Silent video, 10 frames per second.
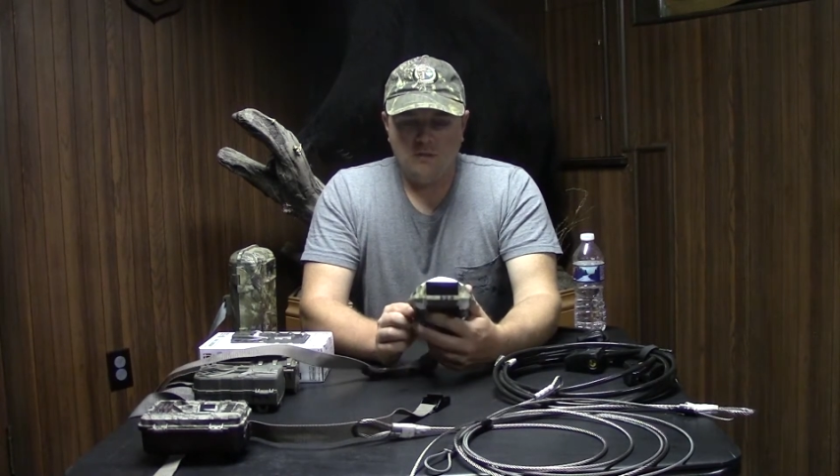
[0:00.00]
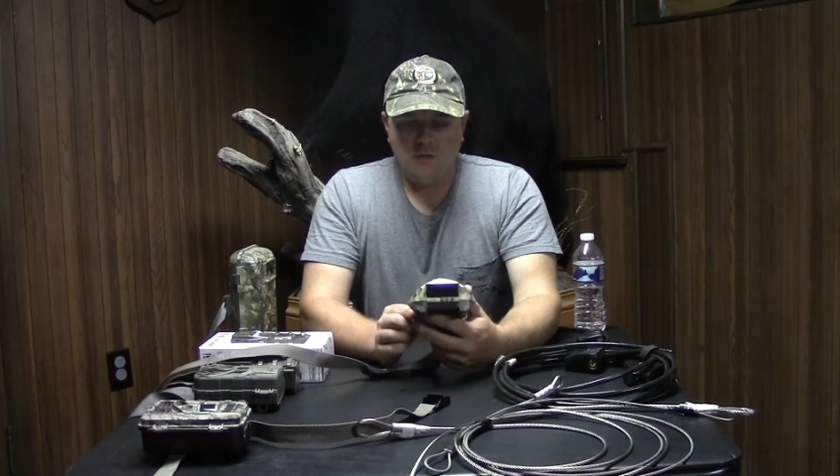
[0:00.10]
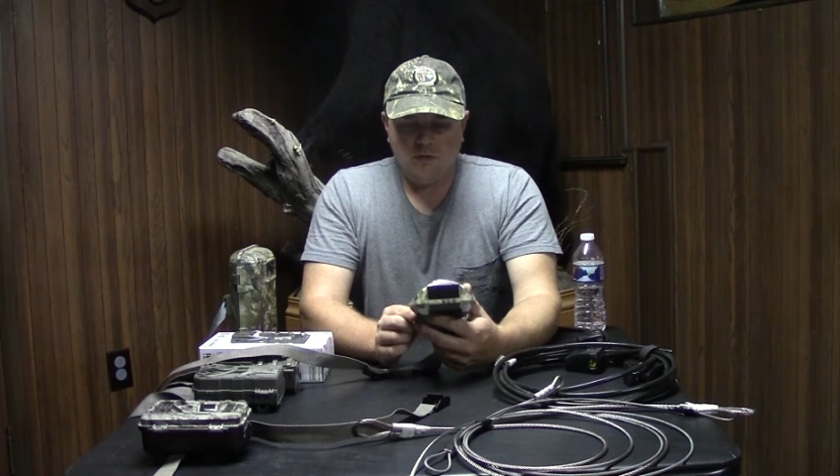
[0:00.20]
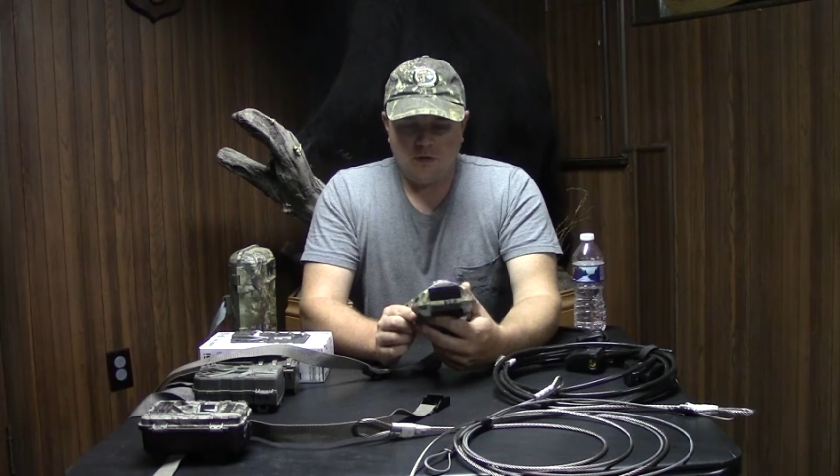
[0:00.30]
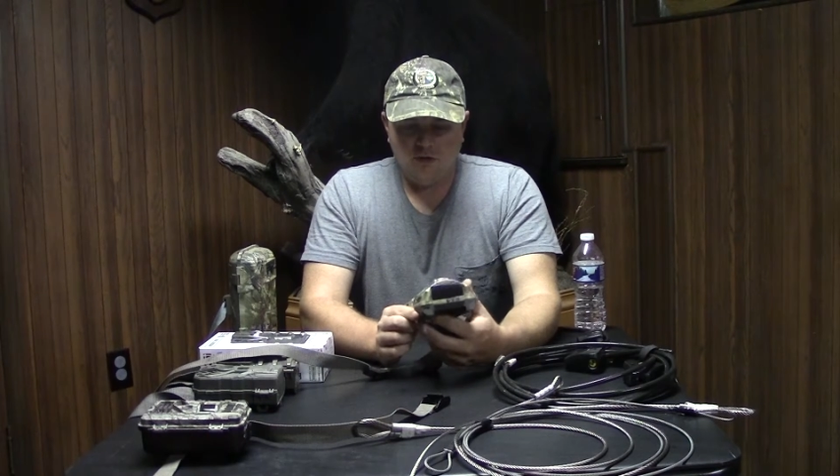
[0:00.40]

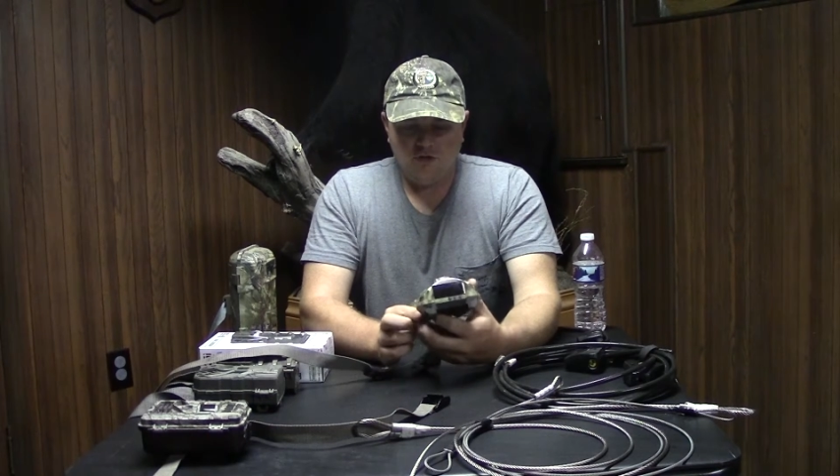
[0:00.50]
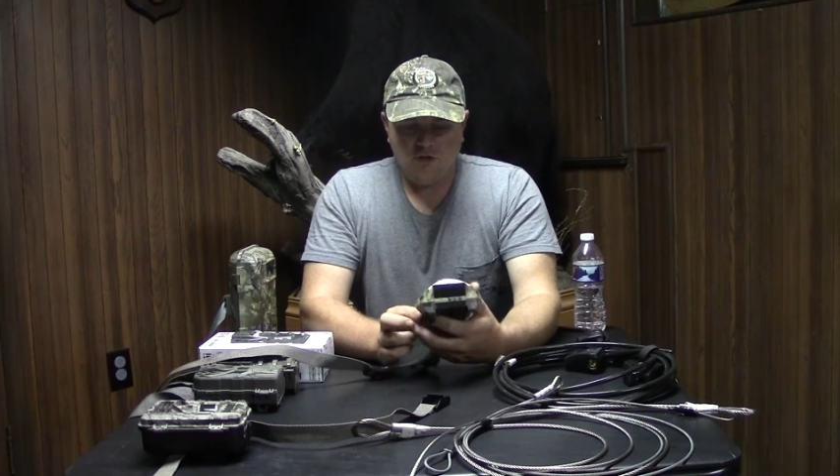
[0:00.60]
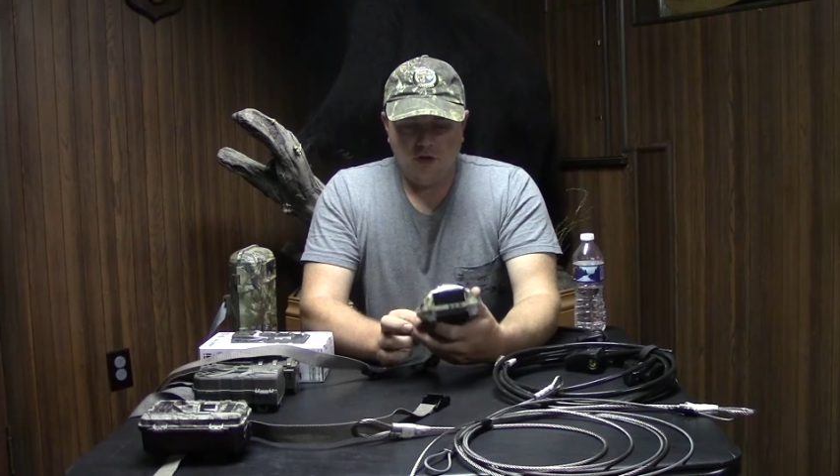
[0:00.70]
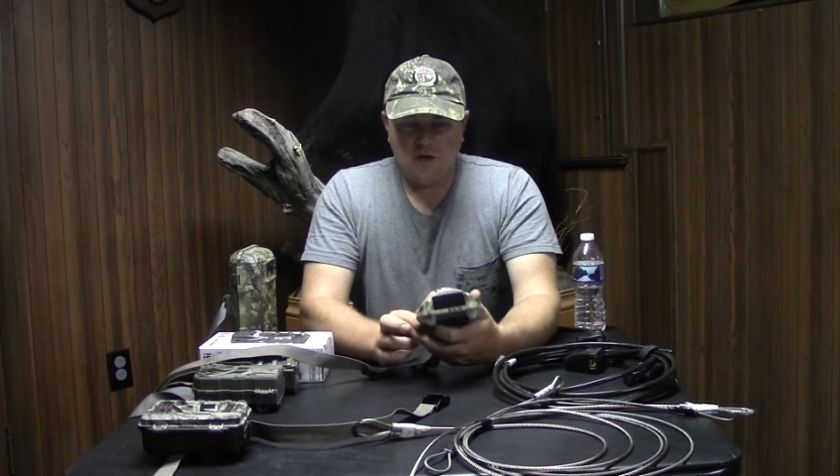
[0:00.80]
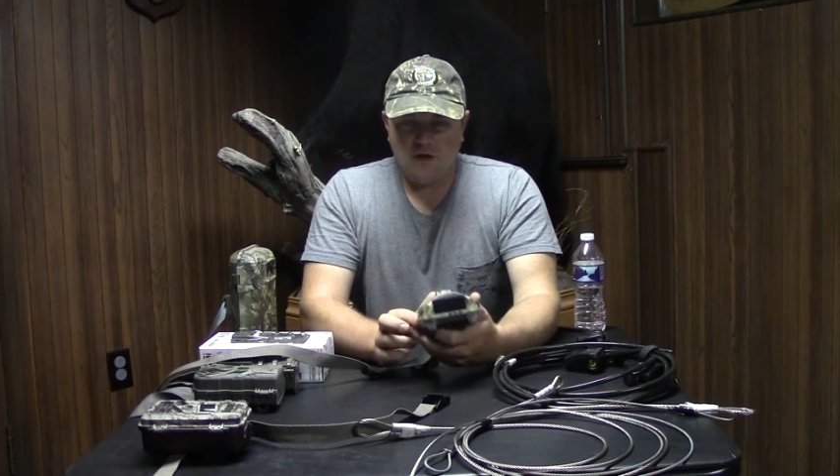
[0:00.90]

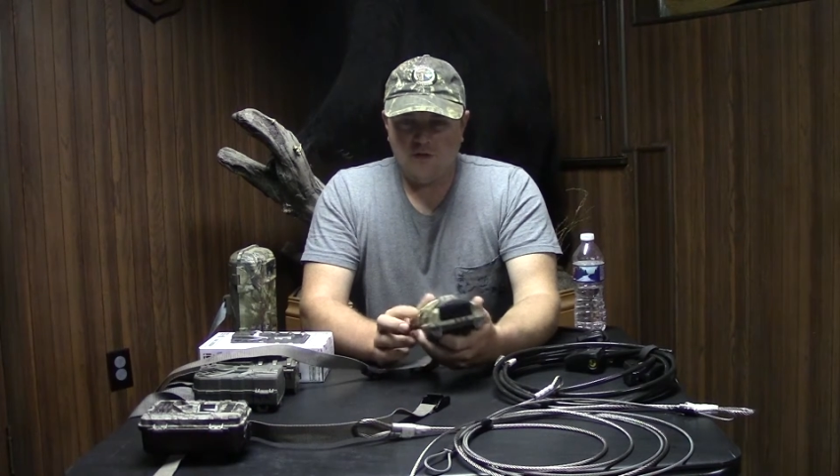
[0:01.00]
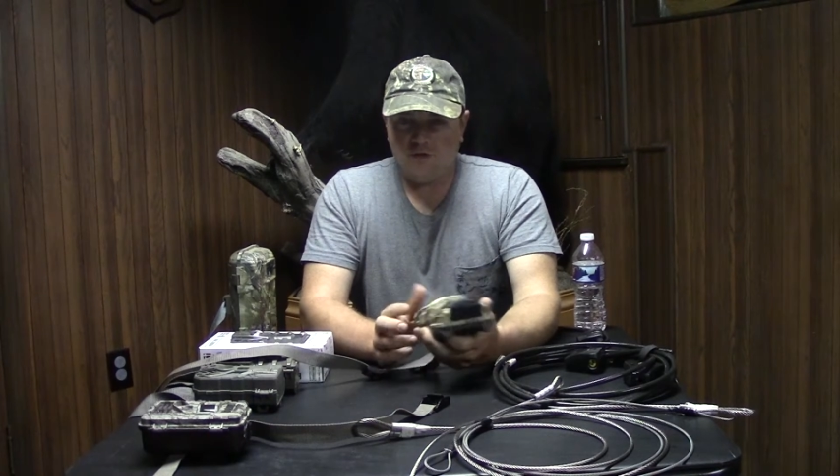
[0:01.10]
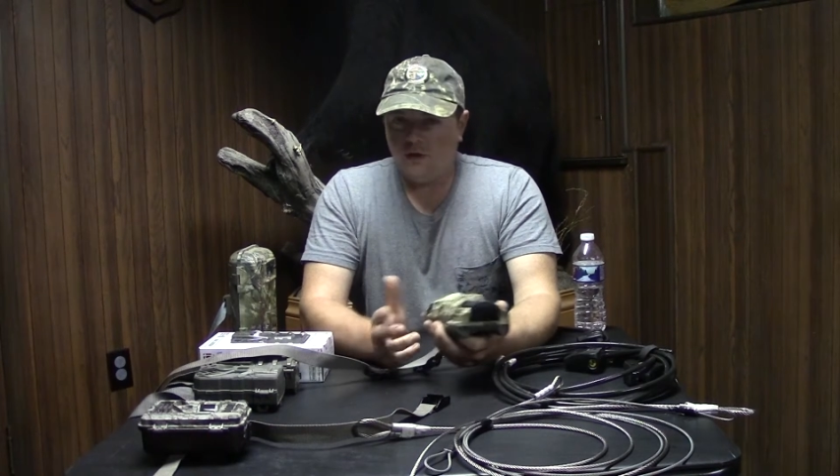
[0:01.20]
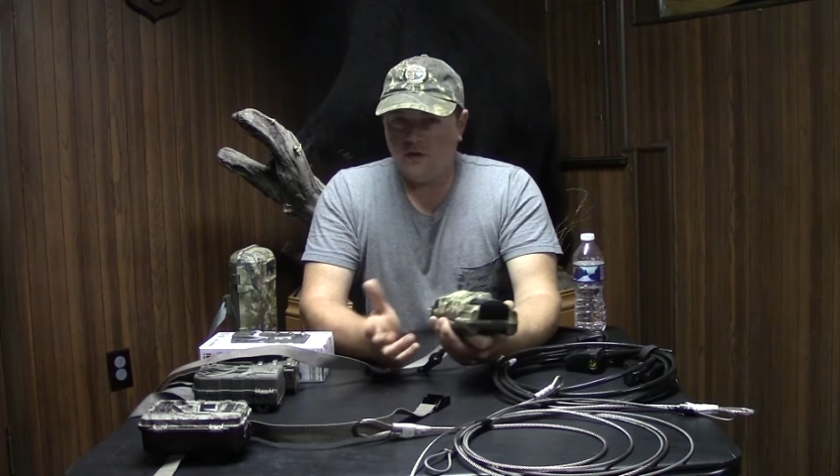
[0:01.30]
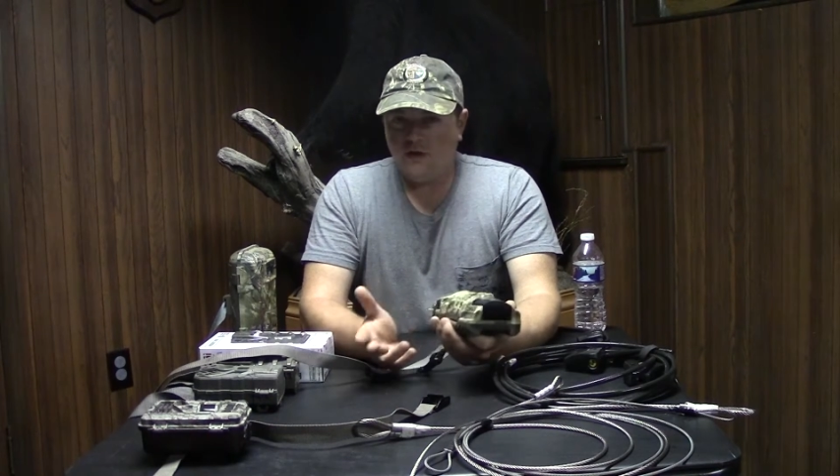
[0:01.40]
Multi-shot is
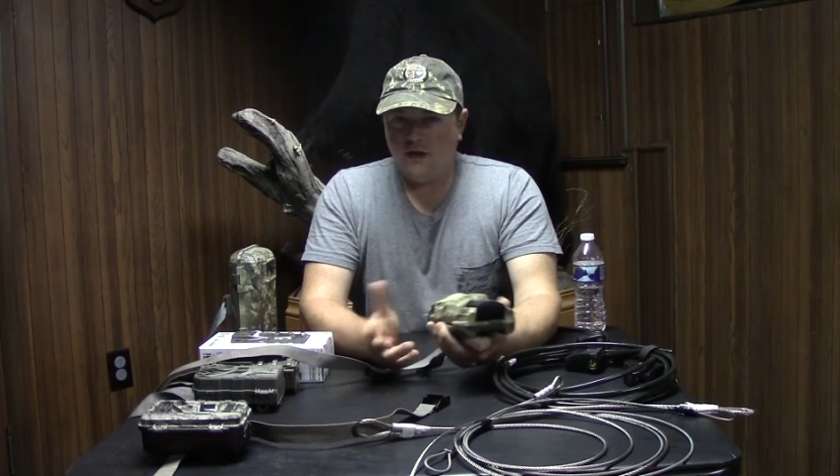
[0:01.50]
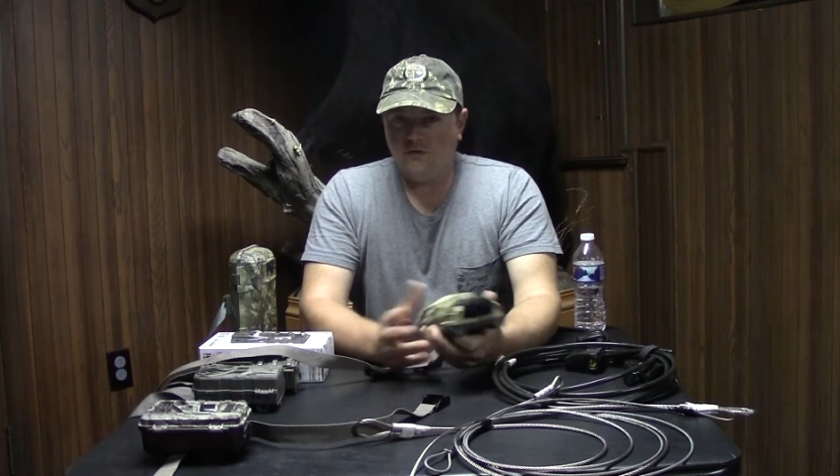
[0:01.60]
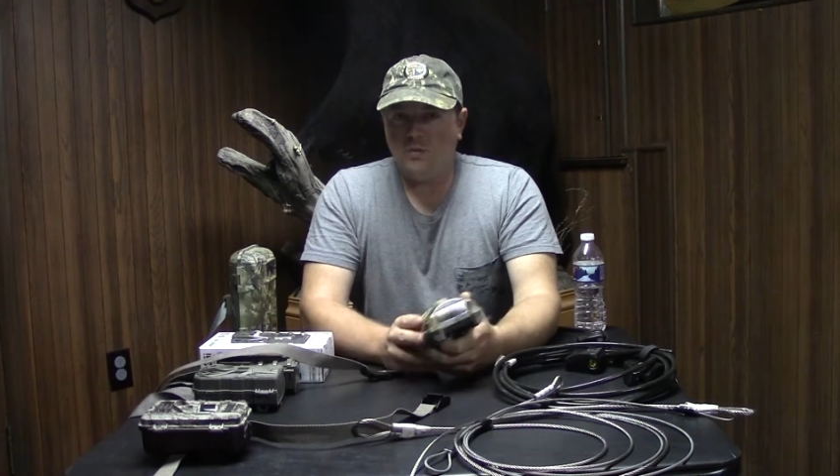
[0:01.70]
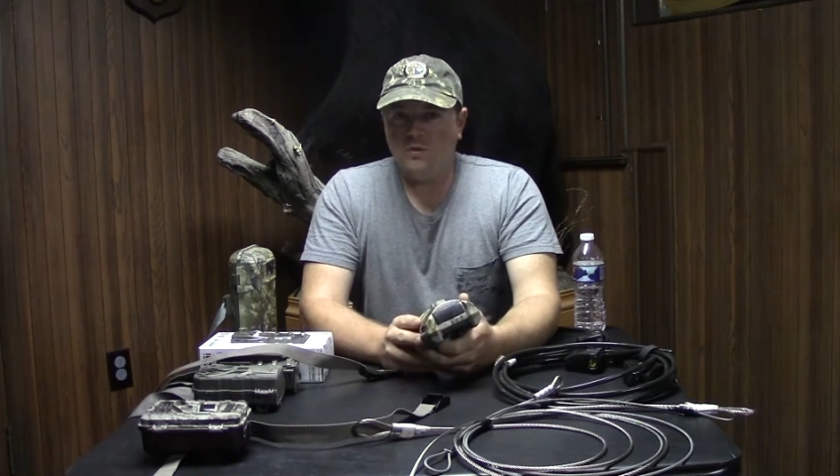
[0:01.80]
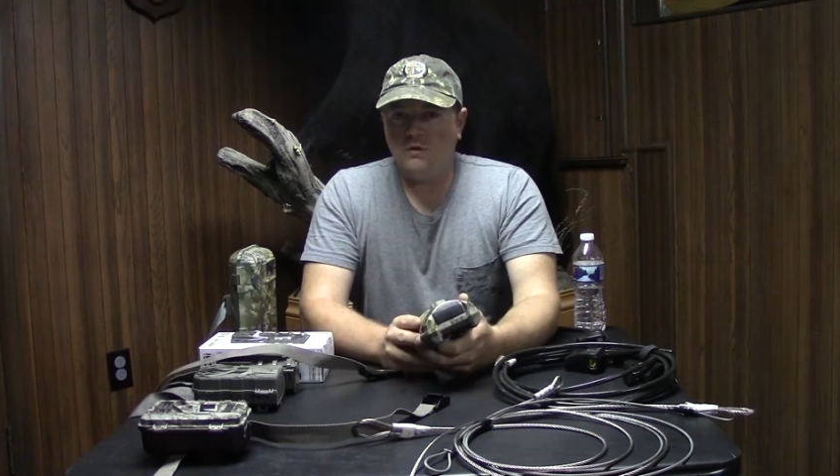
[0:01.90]
where it
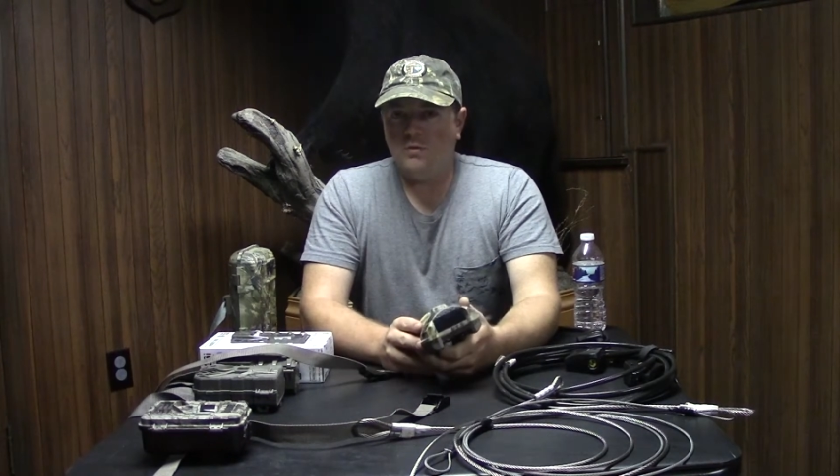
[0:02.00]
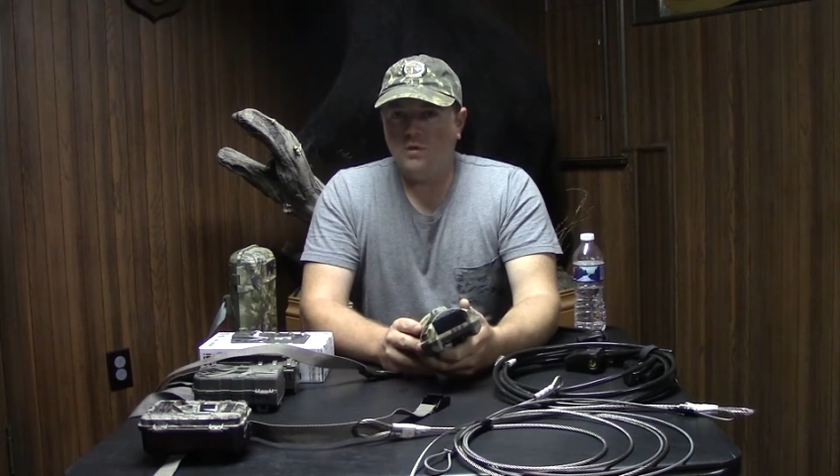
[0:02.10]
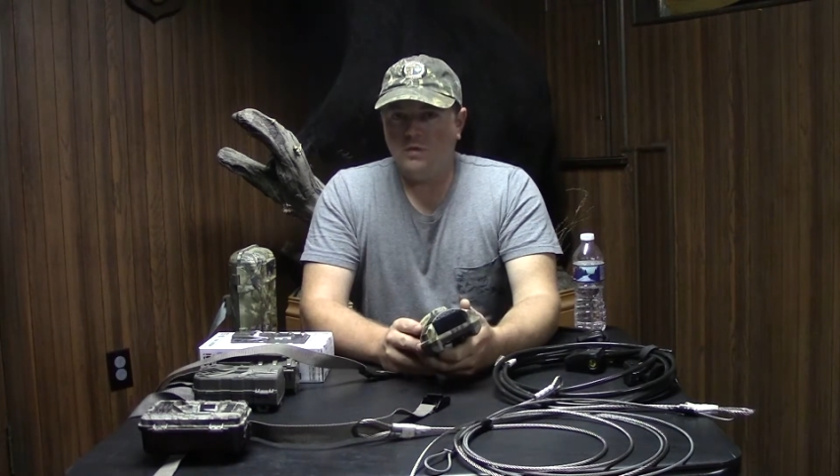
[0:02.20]
takes more than one